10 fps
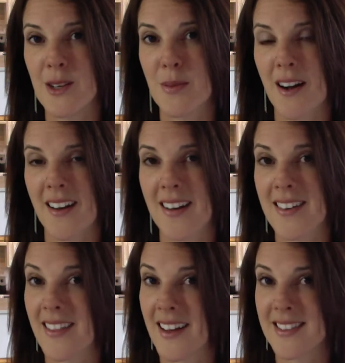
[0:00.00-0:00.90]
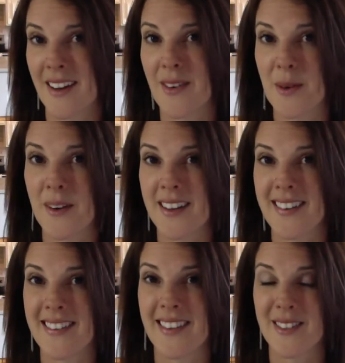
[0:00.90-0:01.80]
your product. That's everyone.
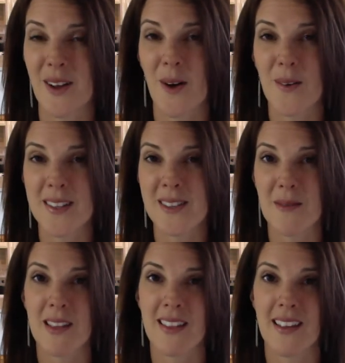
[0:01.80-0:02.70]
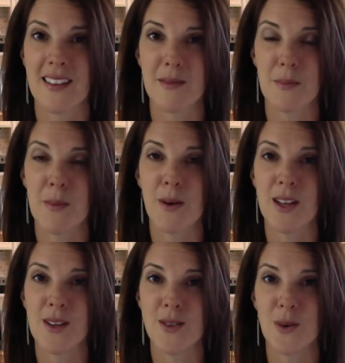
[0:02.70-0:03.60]
There's always something that people
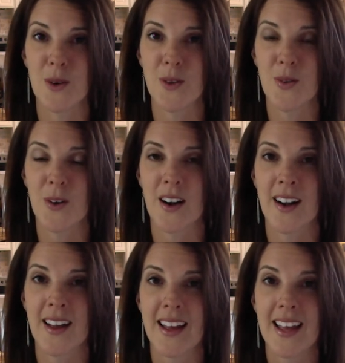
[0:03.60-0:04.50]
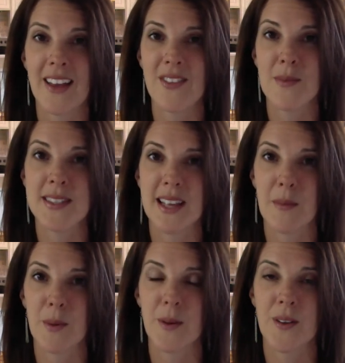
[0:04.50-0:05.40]
can use oils for. Give them a
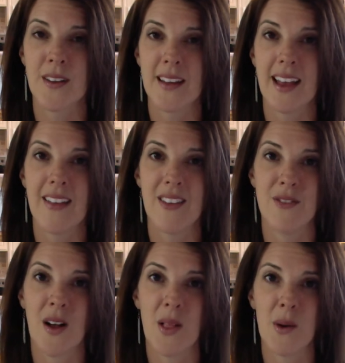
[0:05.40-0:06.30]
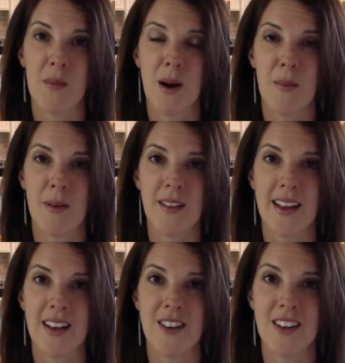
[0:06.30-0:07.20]
sample and then follow up
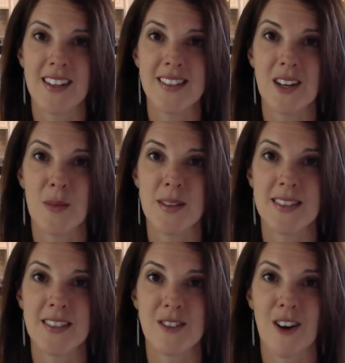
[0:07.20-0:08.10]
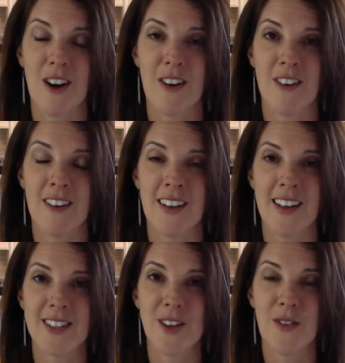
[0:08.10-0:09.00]
properly, and you're going to see your business grow.
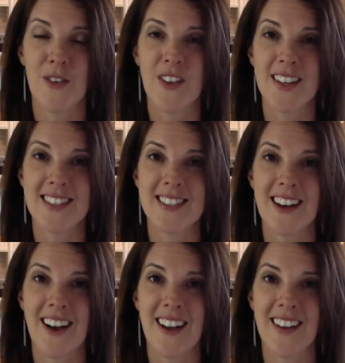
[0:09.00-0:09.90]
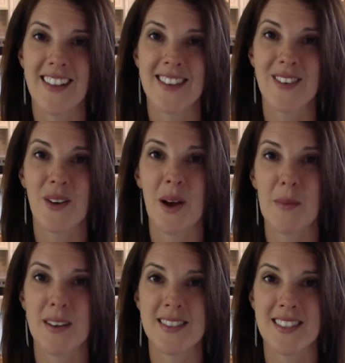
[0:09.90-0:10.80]
So if you're feeling stuck, this is a great
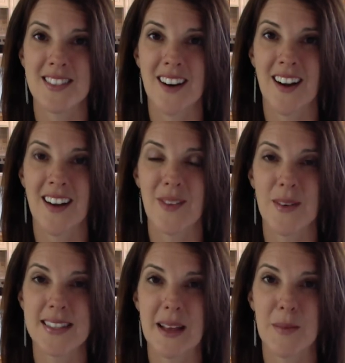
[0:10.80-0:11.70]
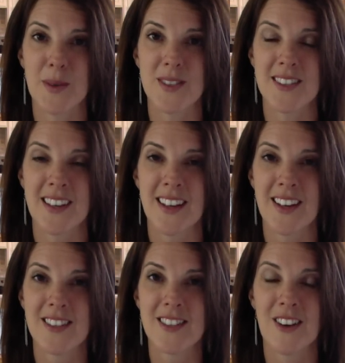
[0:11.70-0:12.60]
place to start with samples.
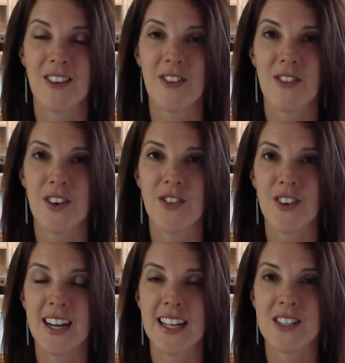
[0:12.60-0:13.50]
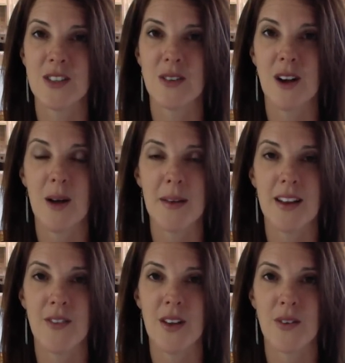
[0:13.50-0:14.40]
So feel free to comment
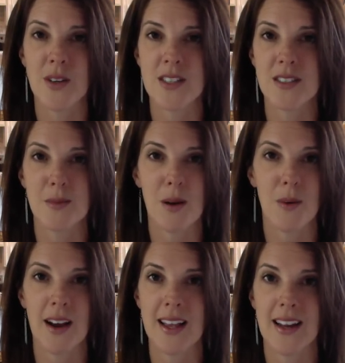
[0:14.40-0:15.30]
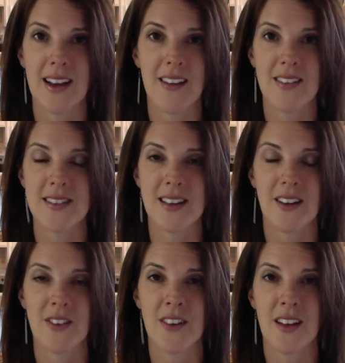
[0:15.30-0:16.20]
if you have questions about where I get any of this
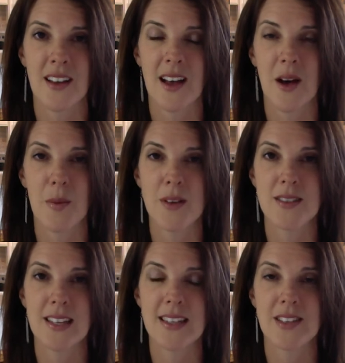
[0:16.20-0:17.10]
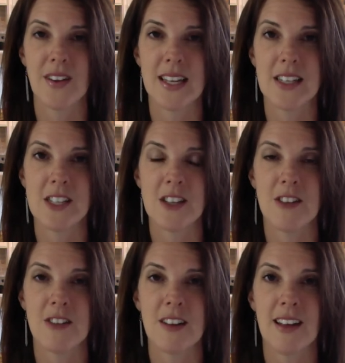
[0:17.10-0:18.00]
stuff. I'll post links if I need to.